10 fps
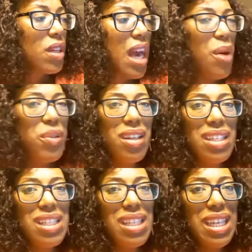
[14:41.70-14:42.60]
how are we going to
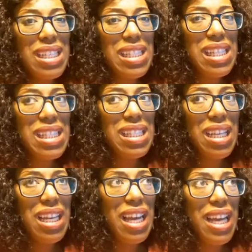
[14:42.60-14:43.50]
get to the next season?
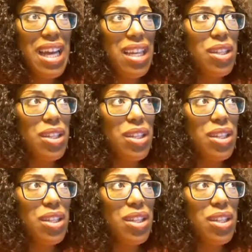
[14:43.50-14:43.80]
And I kind of